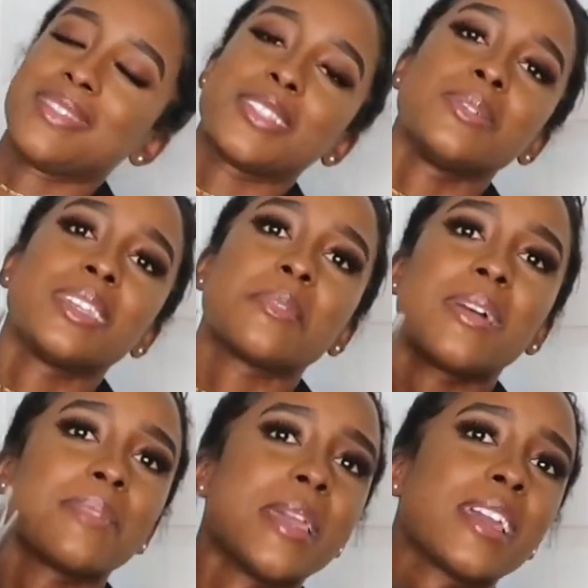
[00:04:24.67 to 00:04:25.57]
Don't lick
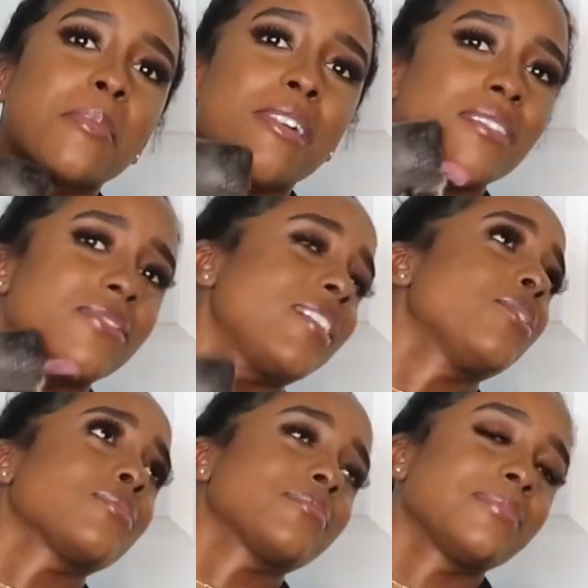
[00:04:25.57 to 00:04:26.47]
my makeup off.
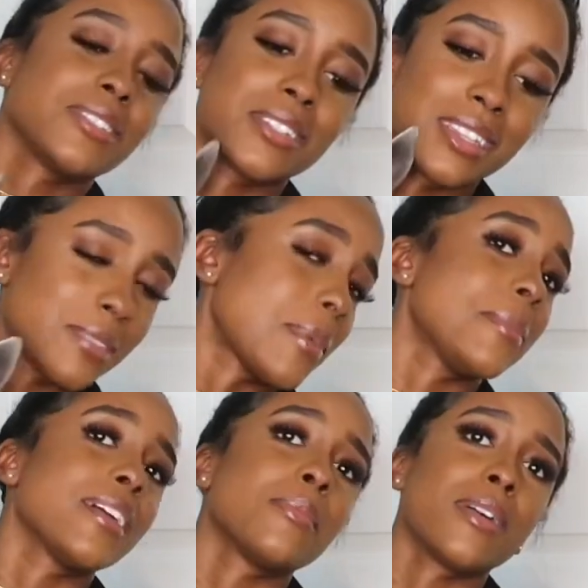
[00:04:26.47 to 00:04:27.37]
Oh, you're gonna lick my
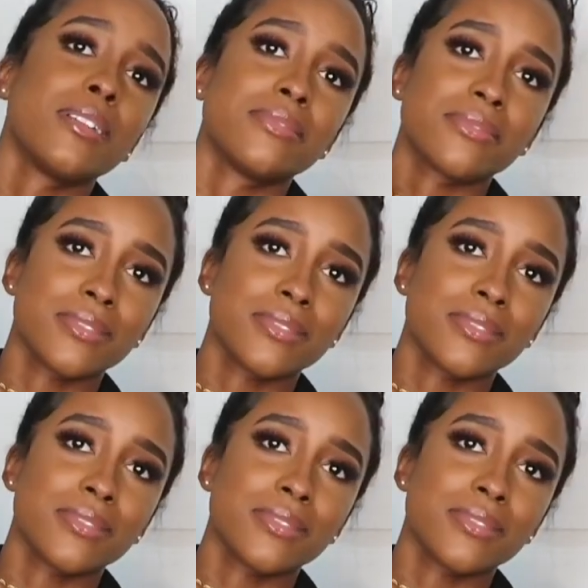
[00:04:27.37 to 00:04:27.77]
makeup off.